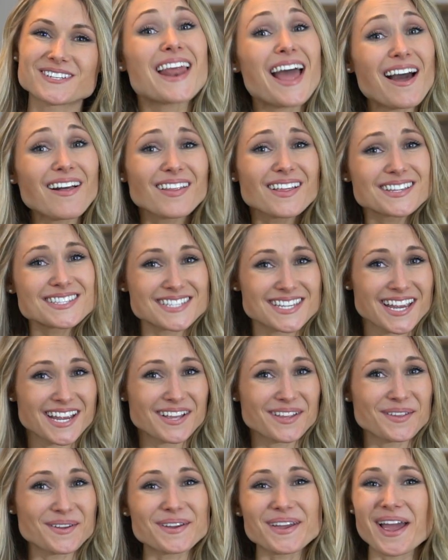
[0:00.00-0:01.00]
Now let's take
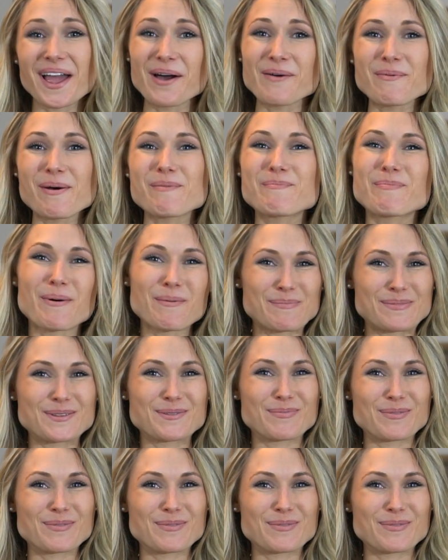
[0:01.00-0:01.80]
a look at how my bump is